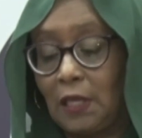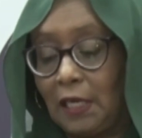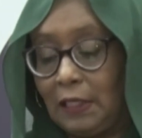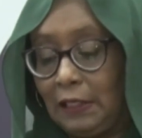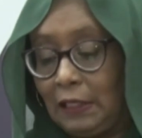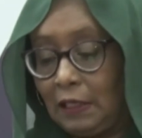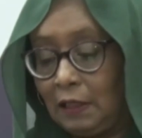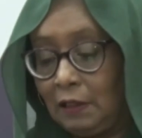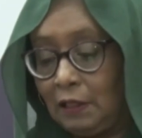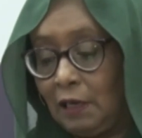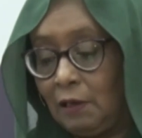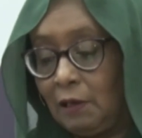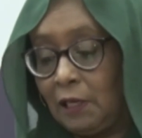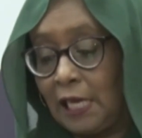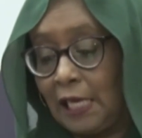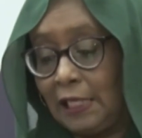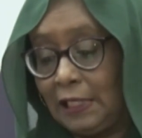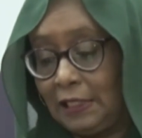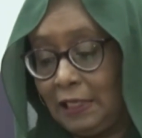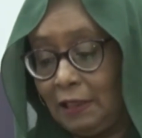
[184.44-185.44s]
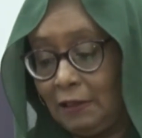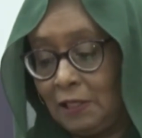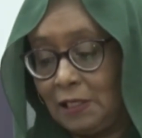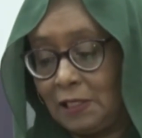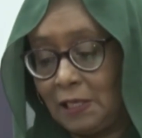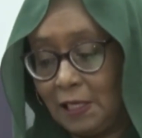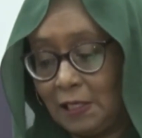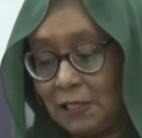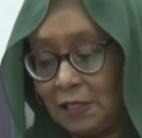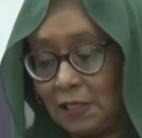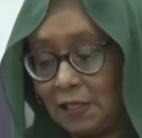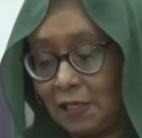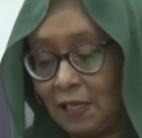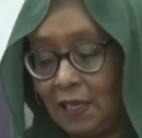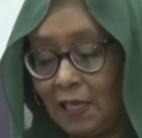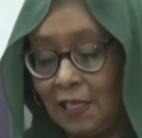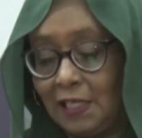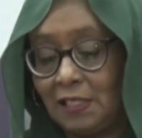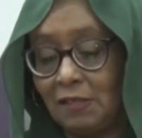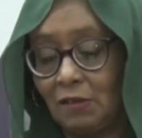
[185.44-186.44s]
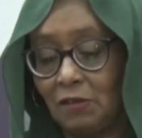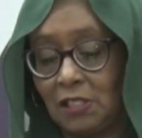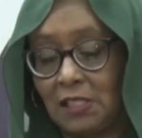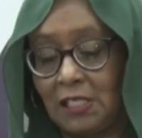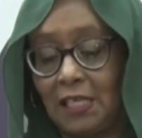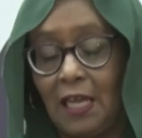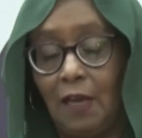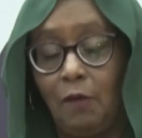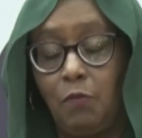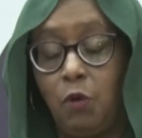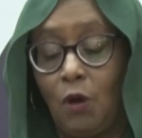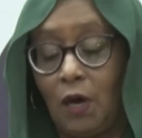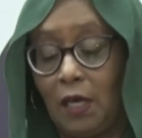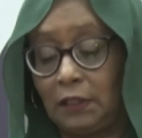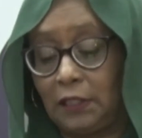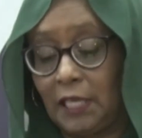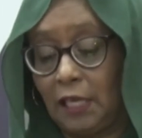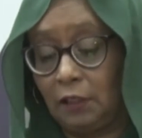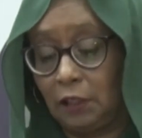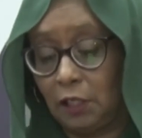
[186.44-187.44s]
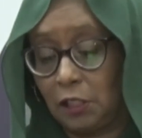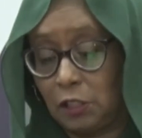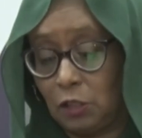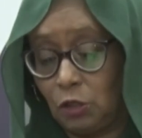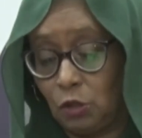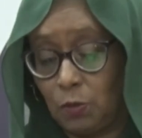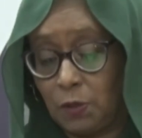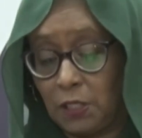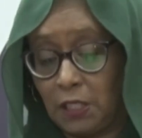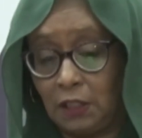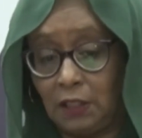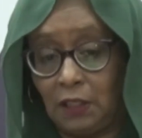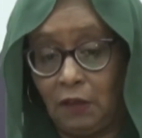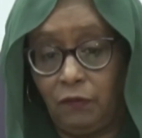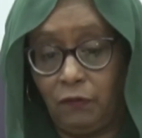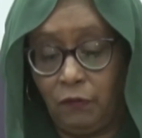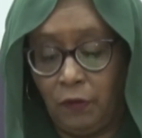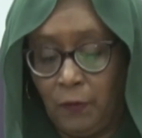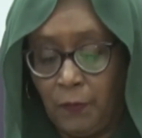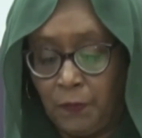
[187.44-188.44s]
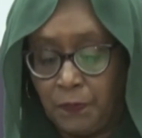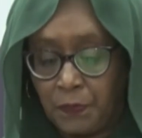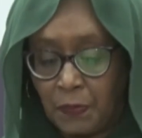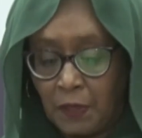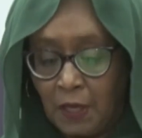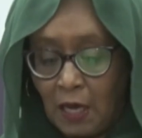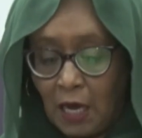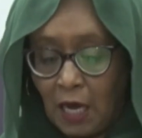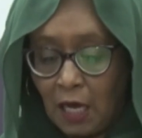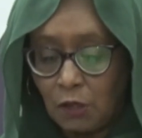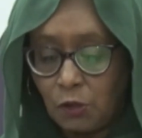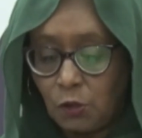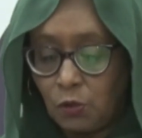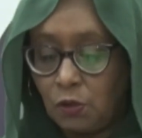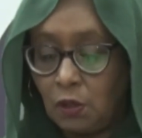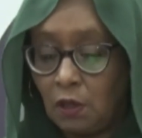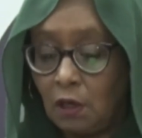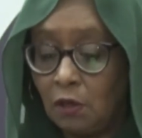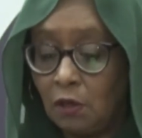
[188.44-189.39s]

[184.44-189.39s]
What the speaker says: and its partners. Six strategic orientations